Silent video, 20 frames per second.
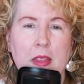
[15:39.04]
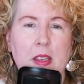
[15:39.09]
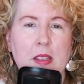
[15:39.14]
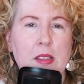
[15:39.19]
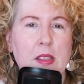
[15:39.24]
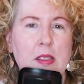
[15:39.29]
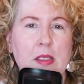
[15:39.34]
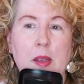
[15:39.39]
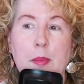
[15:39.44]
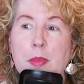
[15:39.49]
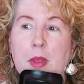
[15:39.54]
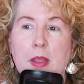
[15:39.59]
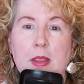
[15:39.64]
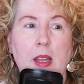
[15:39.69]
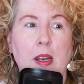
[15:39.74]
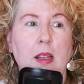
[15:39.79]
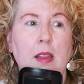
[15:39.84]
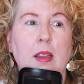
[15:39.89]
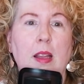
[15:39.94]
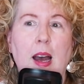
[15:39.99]
This is something
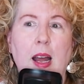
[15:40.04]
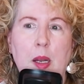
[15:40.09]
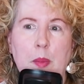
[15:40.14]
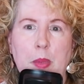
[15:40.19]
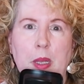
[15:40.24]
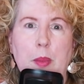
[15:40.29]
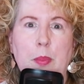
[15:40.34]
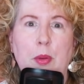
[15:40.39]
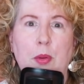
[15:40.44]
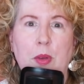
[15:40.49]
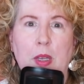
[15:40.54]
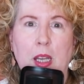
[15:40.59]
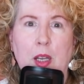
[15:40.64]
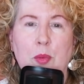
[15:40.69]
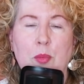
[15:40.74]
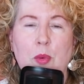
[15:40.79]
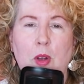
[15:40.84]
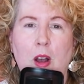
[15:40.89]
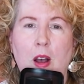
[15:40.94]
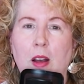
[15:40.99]
that a lot of people
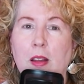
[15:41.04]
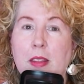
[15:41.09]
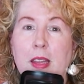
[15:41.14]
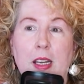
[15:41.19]
get wrong.